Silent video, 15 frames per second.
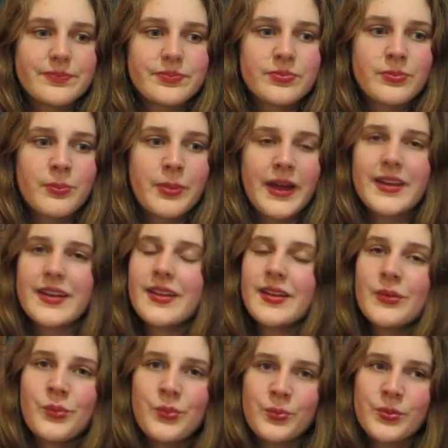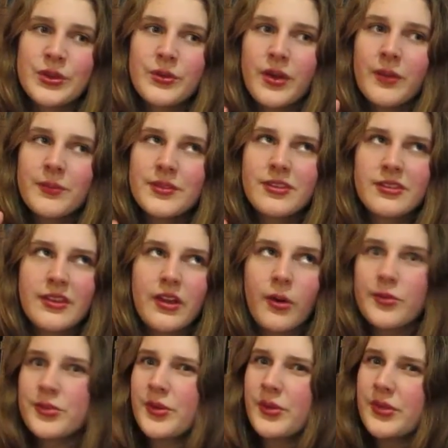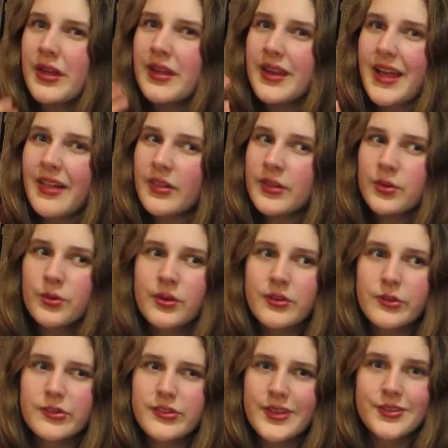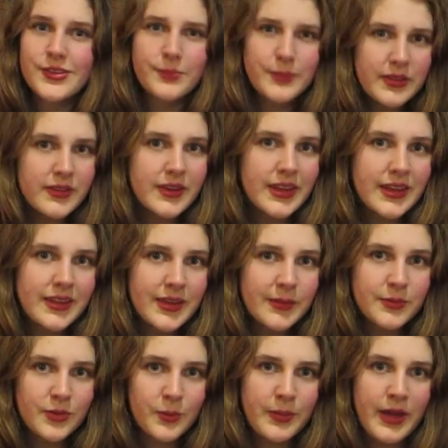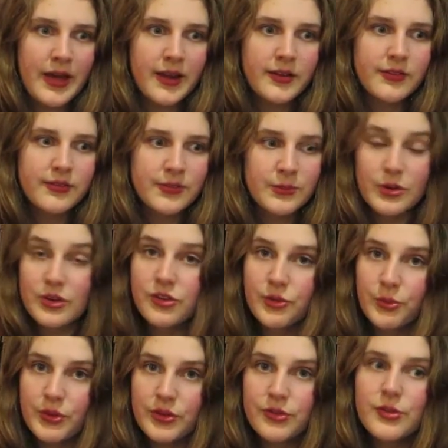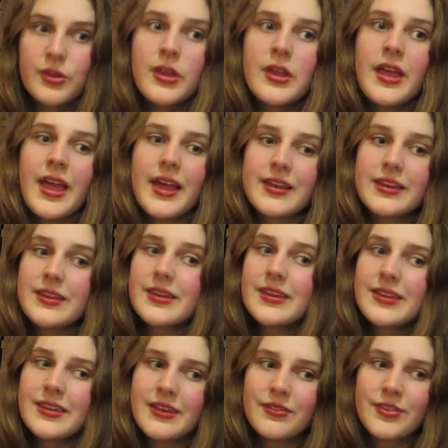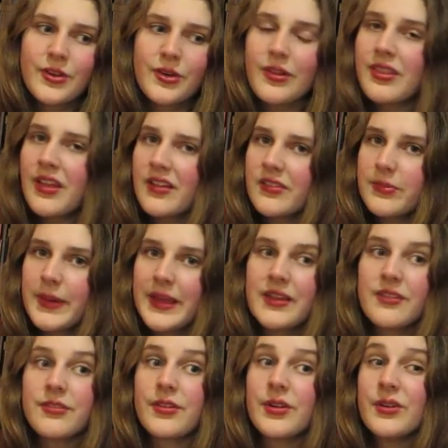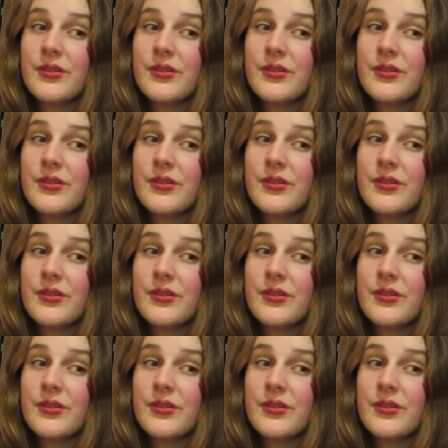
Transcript: But you come to see also that Eleanor's sensibility keeps her back from what she wants and gives her a lot of pain for a